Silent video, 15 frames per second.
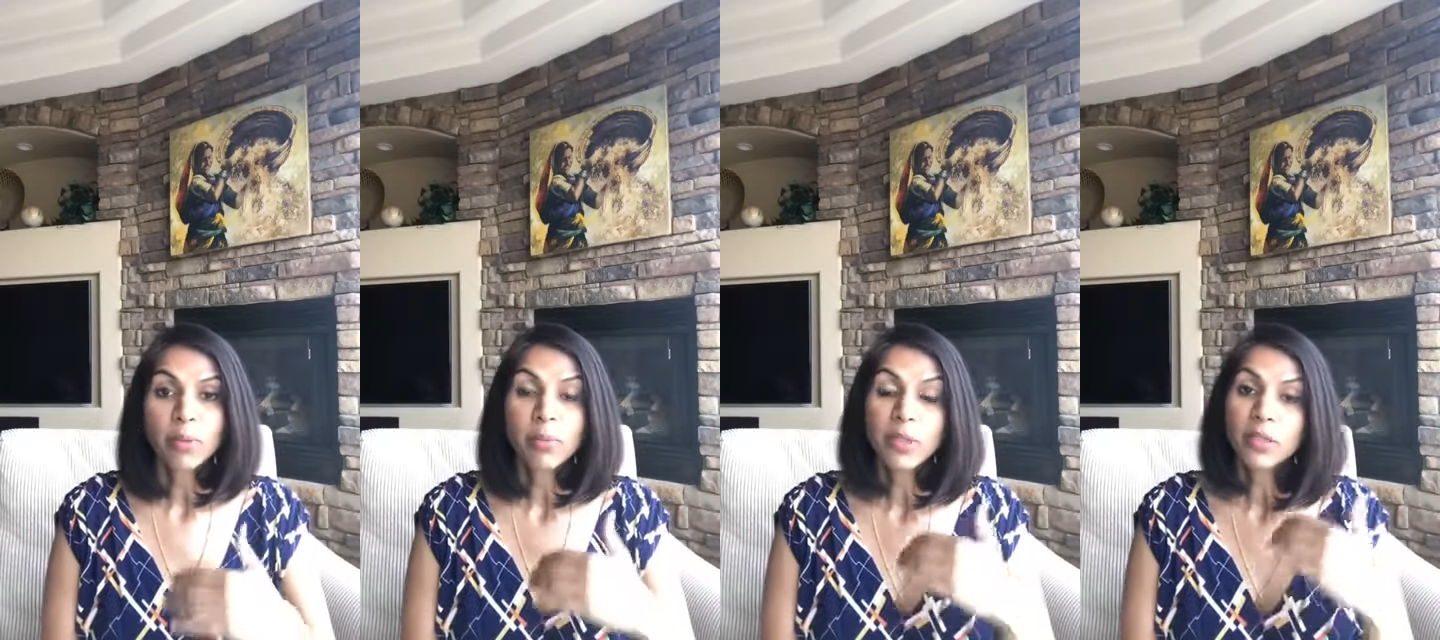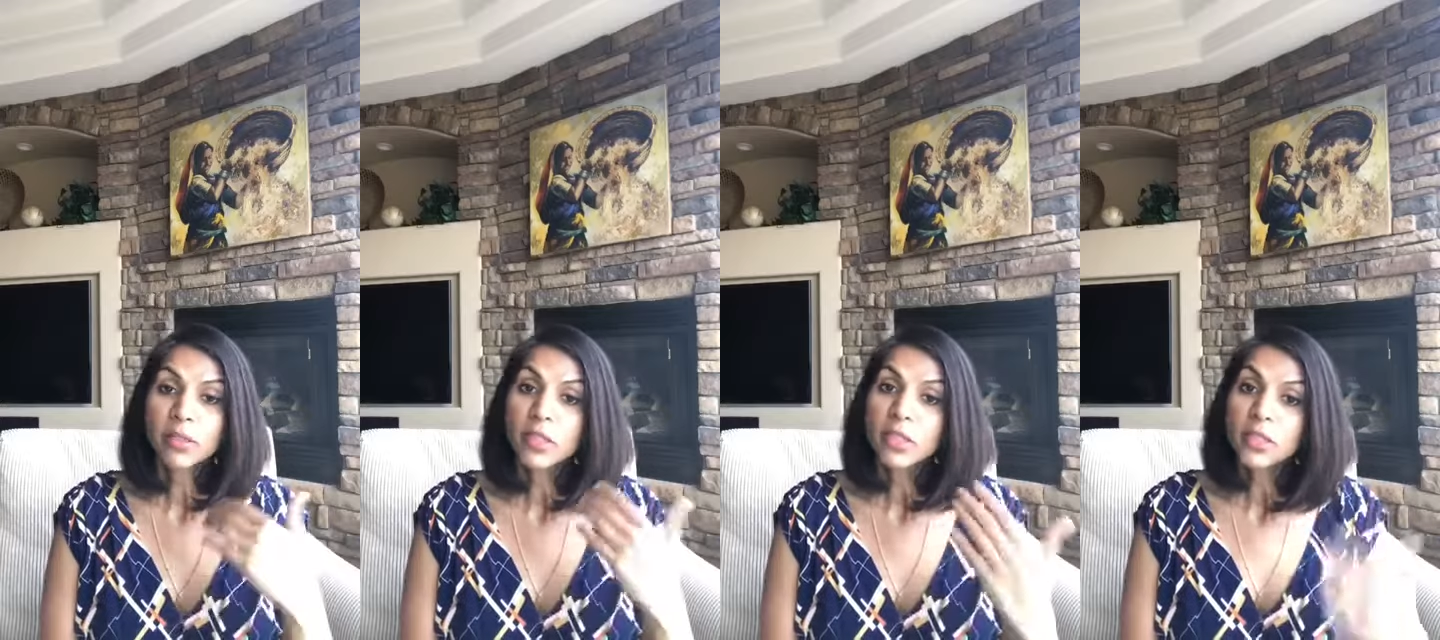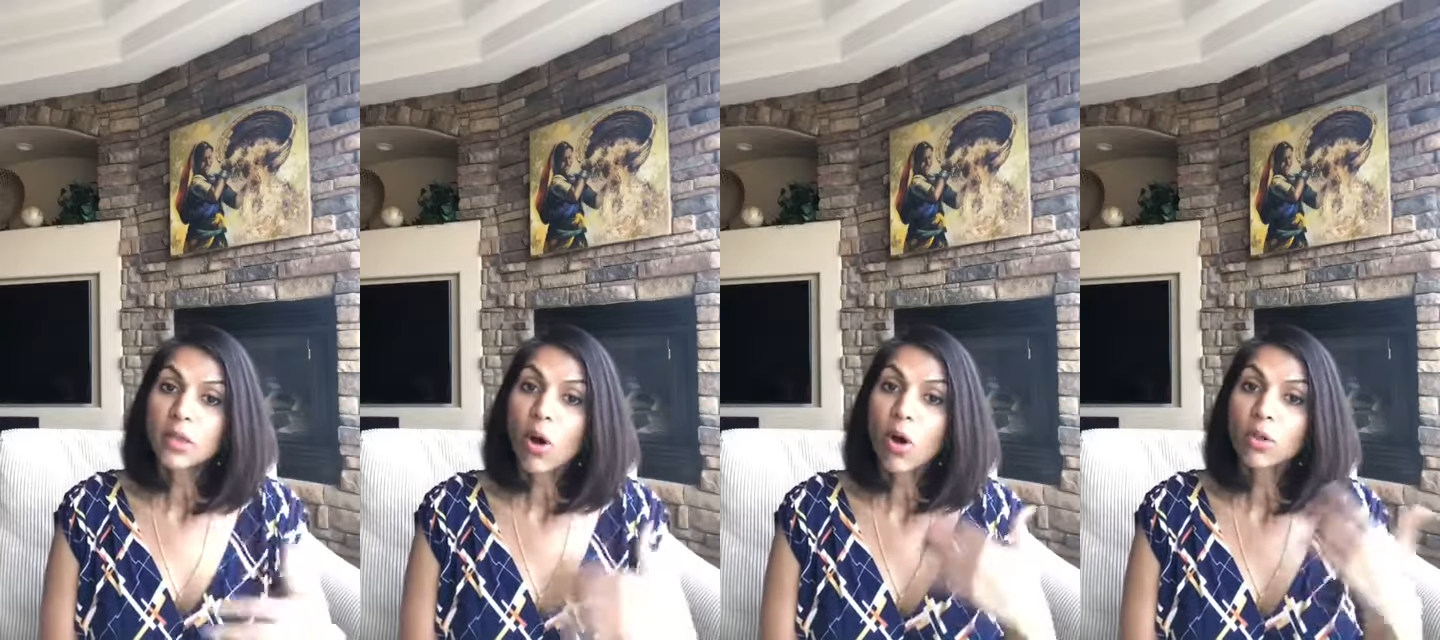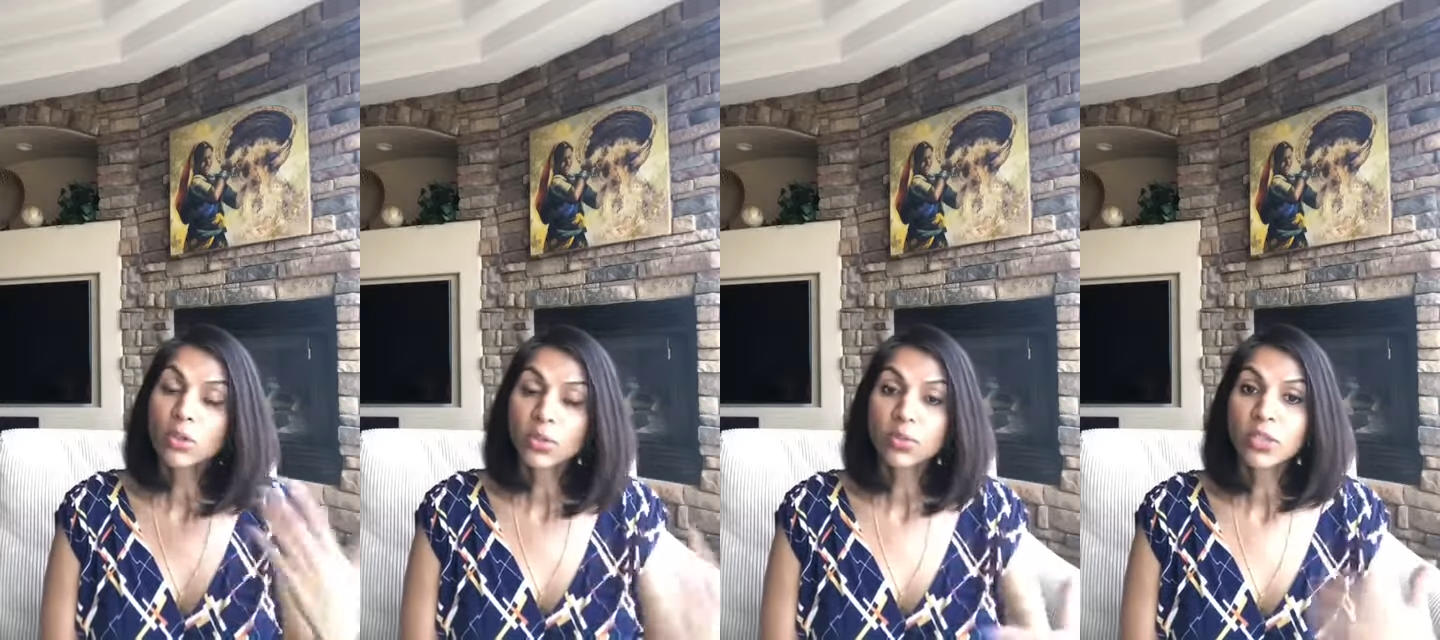but this
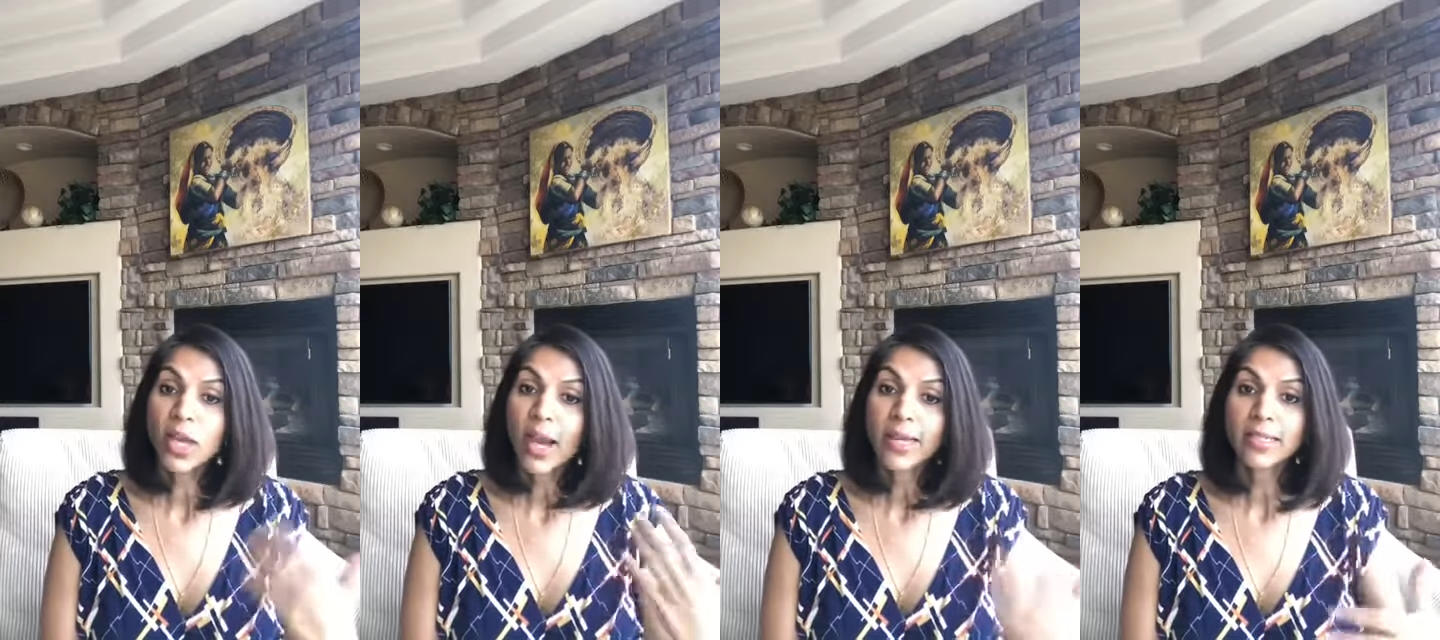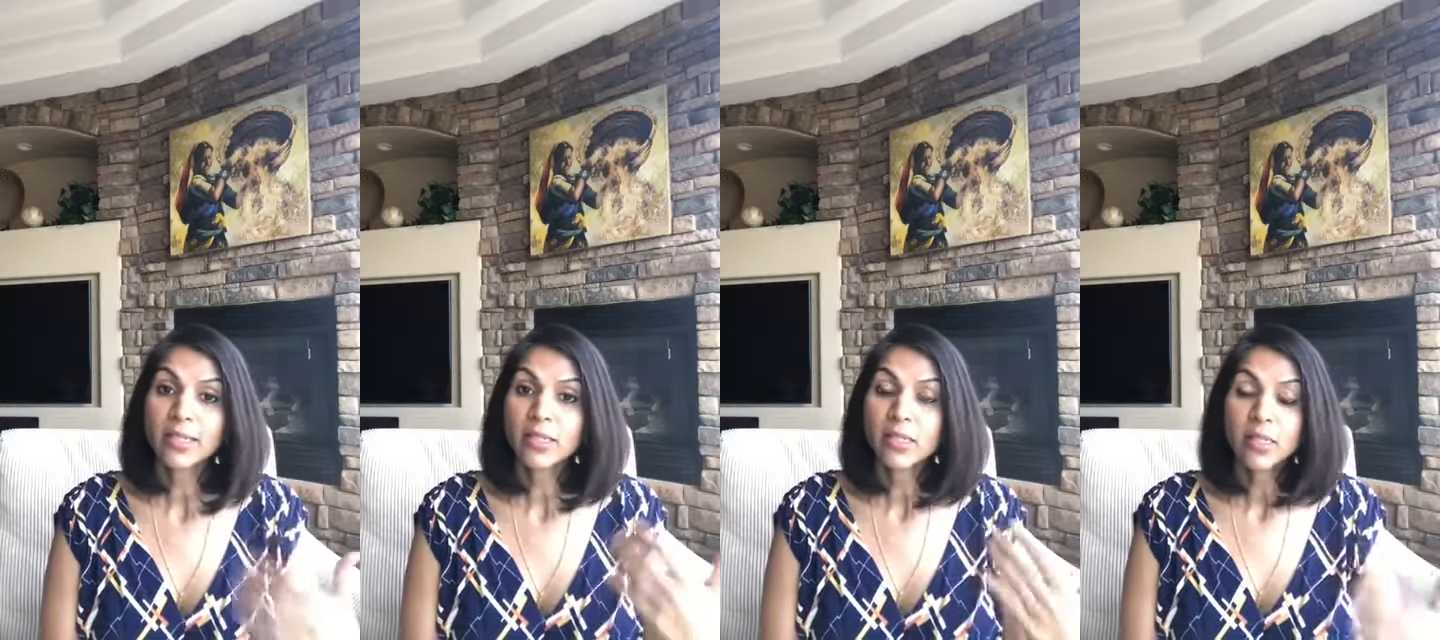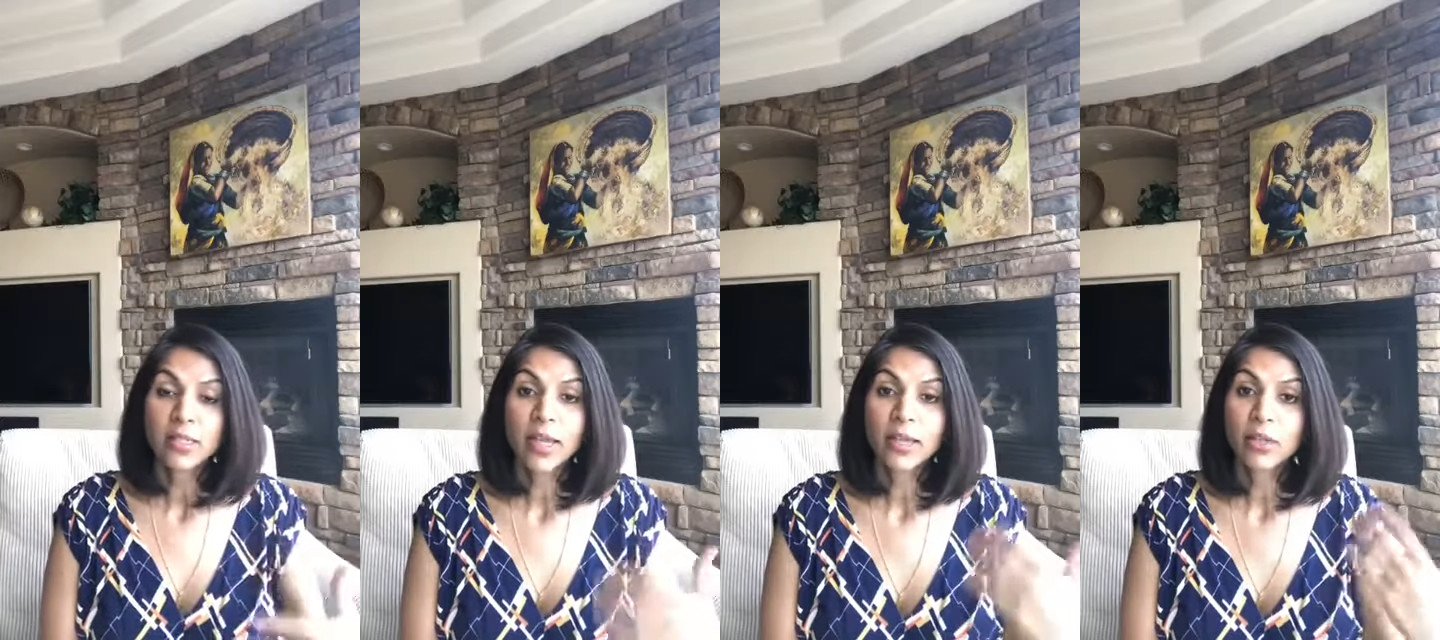also ties into that